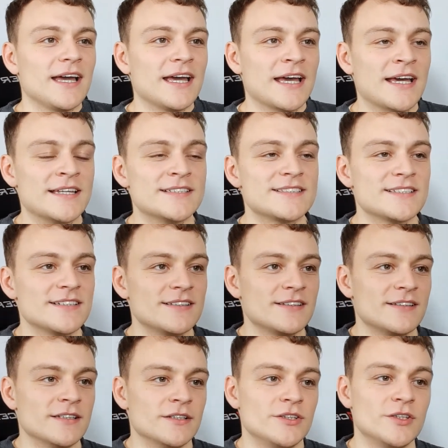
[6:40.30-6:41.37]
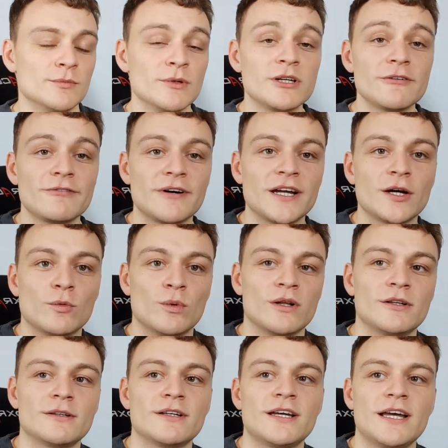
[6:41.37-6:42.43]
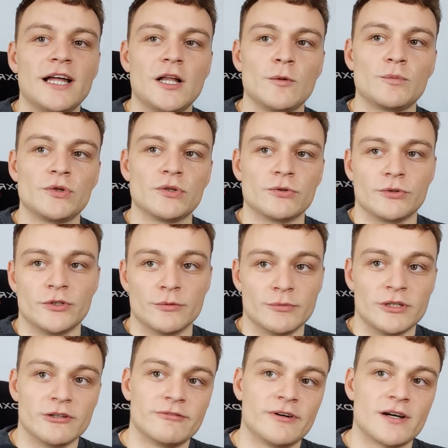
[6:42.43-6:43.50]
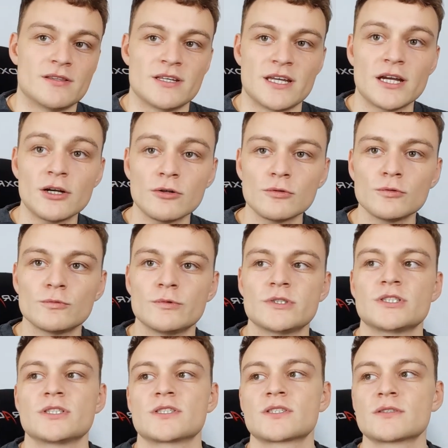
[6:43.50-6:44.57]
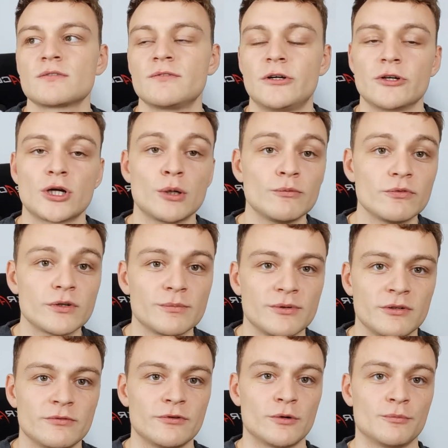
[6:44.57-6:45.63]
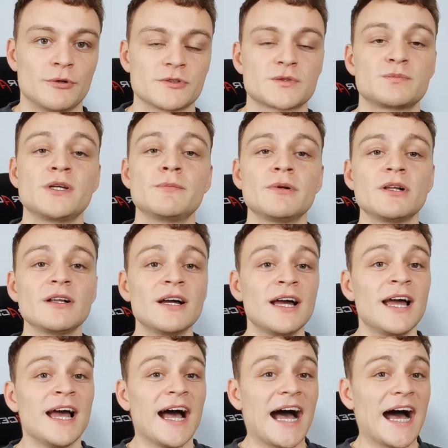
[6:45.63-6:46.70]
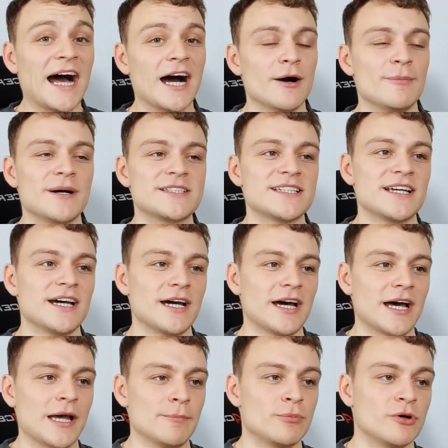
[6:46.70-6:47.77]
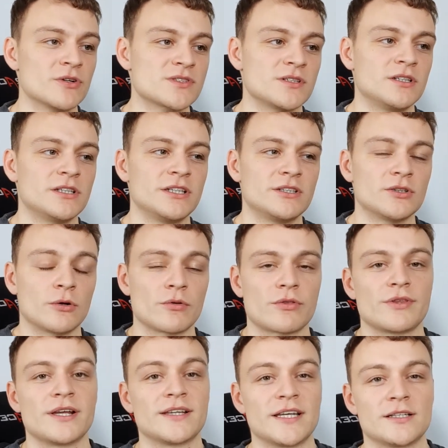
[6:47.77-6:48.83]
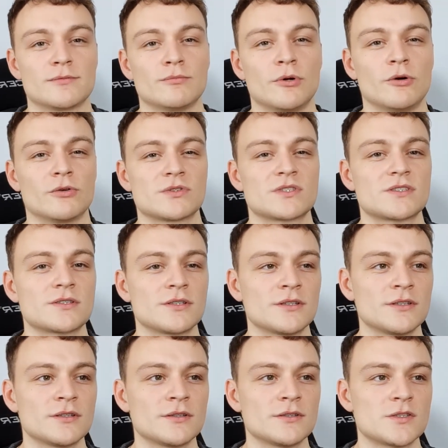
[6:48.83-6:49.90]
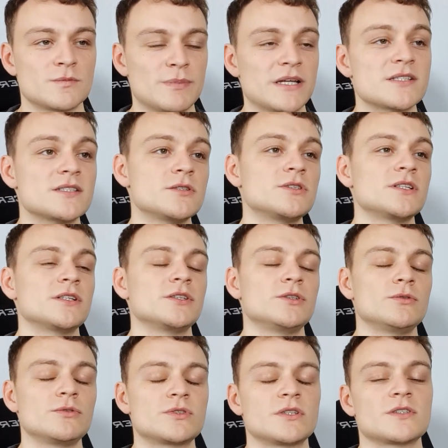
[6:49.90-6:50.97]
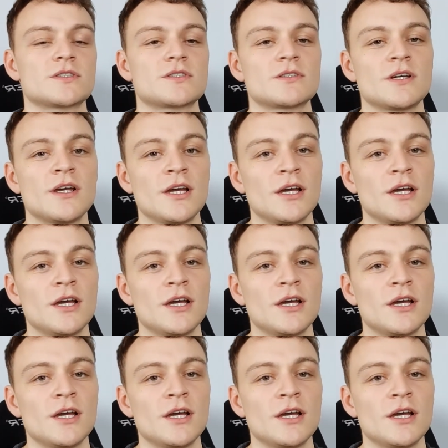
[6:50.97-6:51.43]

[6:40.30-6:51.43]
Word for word: And the humidifier will help you humidify the air, which is very comfortable for most people. Uh, but I personally don't think that most space heater users